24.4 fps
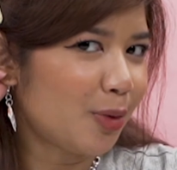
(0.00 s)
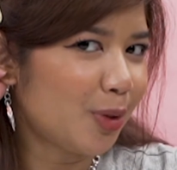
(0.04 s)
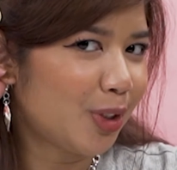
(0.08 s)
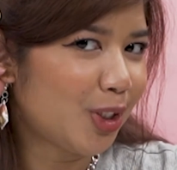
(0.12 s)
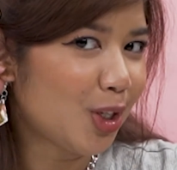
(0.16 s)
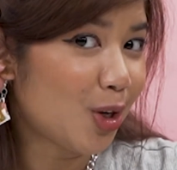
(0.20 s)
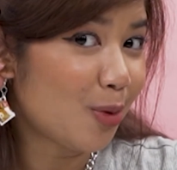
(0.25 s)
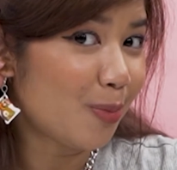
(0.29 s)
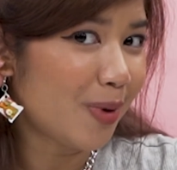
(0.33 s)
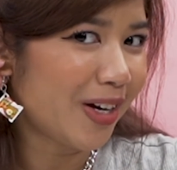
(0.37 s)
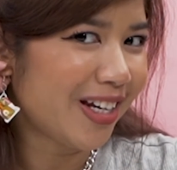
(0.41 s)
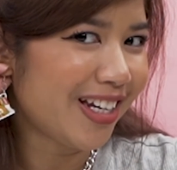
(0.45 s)
would
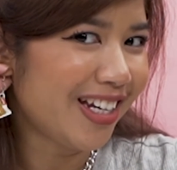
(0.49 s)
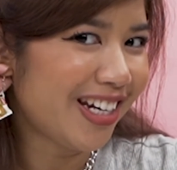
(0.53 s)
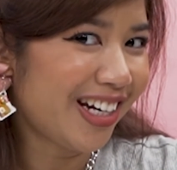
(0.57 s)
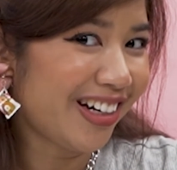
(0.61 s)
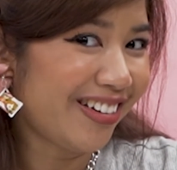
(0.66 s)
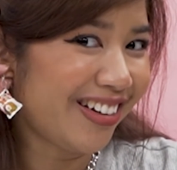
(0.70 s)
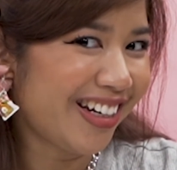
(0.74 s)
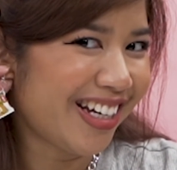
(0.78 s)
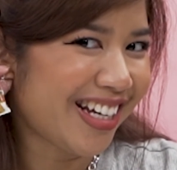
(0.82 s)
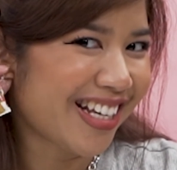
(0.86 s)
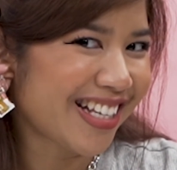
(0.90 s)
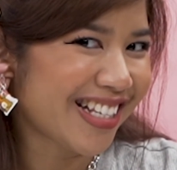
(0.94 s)
know my
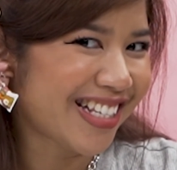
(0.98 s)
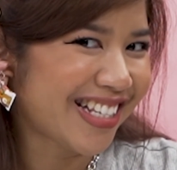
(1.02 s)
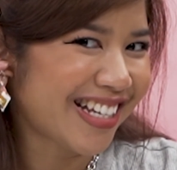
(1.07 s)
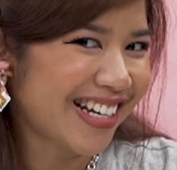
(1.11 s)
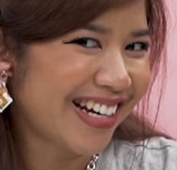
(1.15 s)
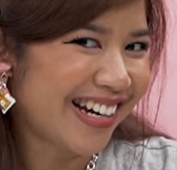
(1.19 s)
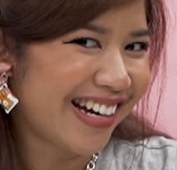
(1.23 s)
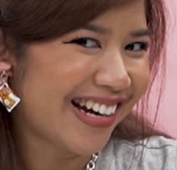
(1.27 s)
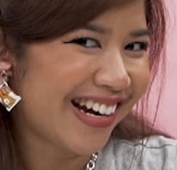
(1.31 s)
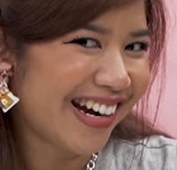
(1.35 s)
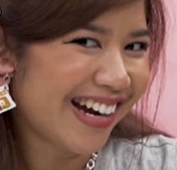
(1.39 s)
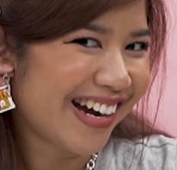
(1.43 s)
earrings.
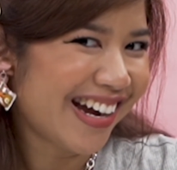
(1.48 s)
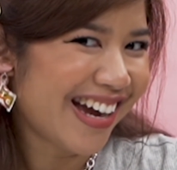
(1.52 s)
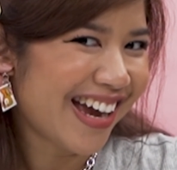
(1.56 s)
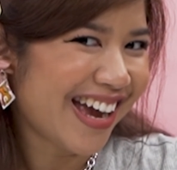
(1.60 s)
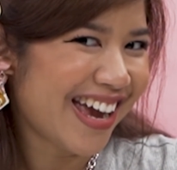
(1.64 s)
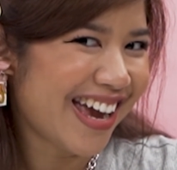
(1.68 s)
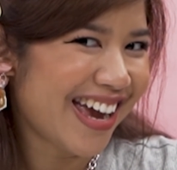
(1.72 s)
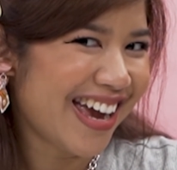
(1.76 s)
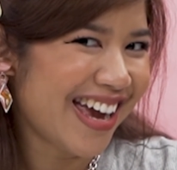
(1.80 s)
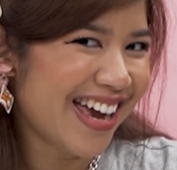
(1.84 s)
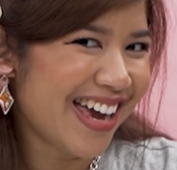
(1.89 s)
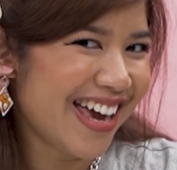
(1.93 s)

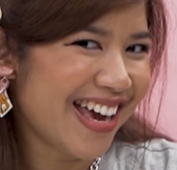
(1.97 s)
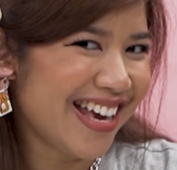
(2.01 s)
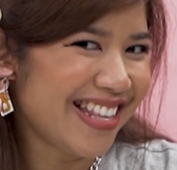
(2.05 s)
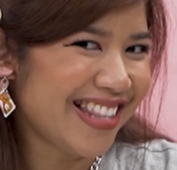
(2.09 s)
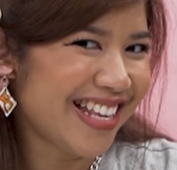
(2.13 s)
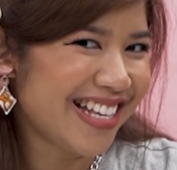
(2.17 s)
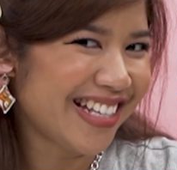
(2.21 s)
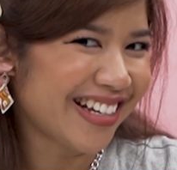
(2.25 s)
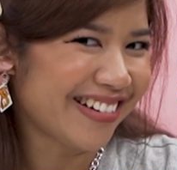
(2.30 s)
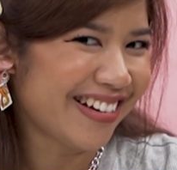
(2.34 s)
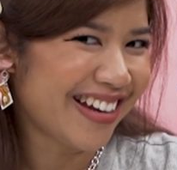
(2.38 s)
These are